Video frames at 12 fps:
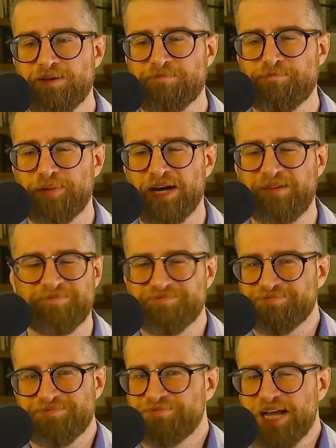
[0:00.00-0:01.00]
But
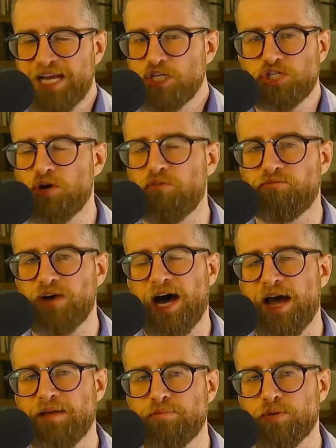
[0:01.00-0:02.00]
I just don't
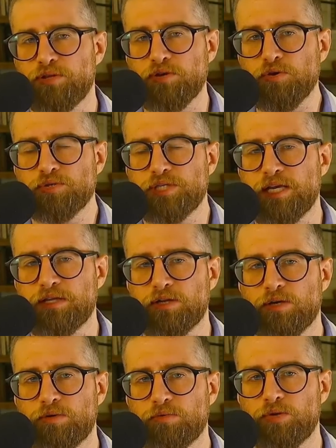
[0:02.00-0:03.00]
vibe with using
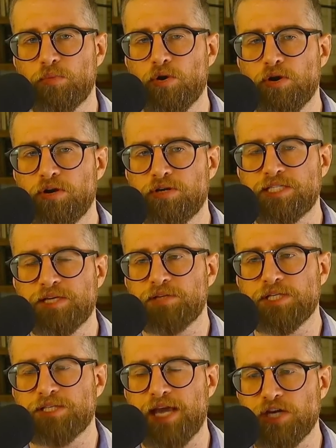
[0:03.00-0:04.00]
the word
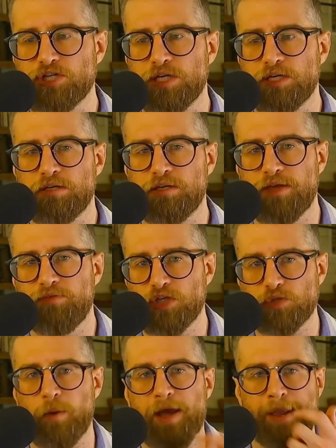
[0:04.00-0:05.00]
civilization in this
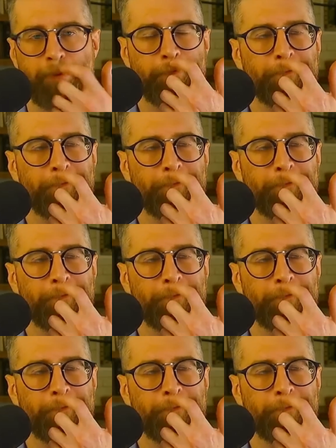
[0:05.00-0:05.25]
way.